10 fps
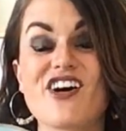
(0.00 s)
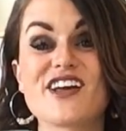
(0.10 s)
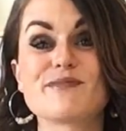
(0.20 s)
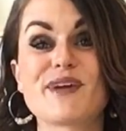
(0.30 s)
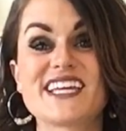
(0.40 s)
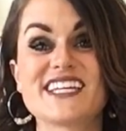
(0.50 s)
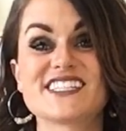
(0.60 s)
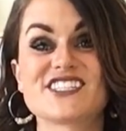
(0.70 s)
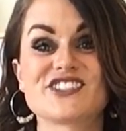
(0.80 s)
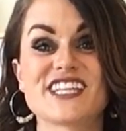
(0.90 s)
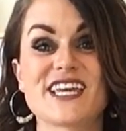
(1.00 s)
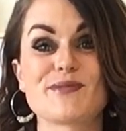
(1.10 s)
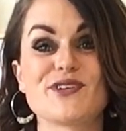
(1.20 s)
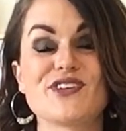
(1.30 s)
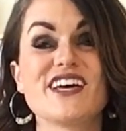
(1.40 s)
on my Easter
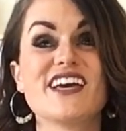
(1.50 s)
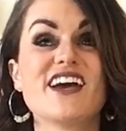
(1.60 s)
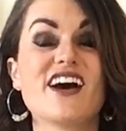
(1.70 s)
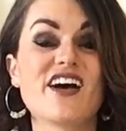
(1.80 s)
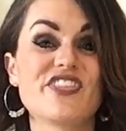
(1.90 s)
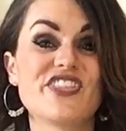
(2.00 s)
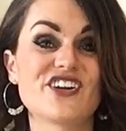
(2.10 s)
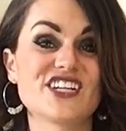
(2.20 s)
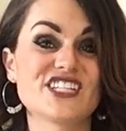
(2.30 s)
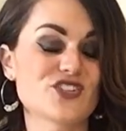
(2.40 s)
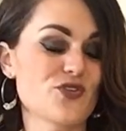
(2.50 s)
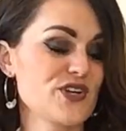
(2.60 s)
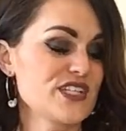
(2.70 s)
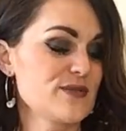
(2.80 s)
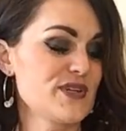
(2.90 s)
table, there is going to